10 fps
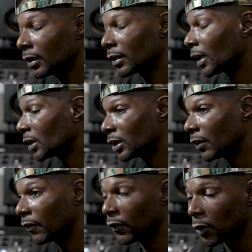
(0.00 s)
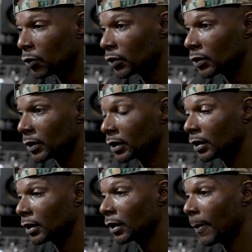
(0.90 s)
That shit froze me.
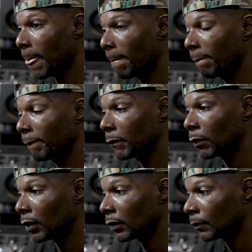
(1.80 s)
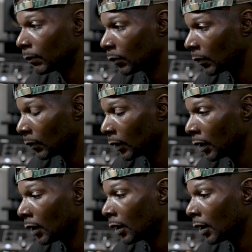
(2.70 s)
But
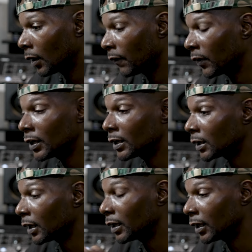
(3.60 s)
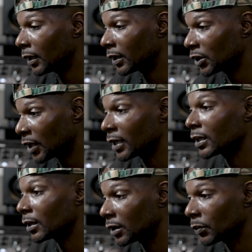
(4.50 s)
50 said he didn't get shot
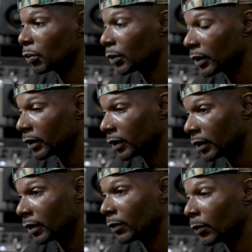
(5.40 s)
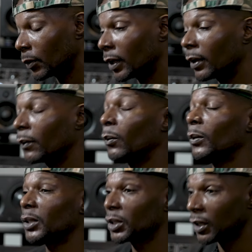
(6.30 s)
to this point here when
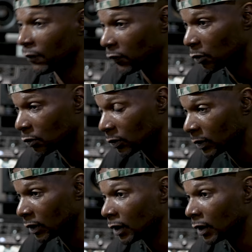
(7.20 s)
the shit froze me.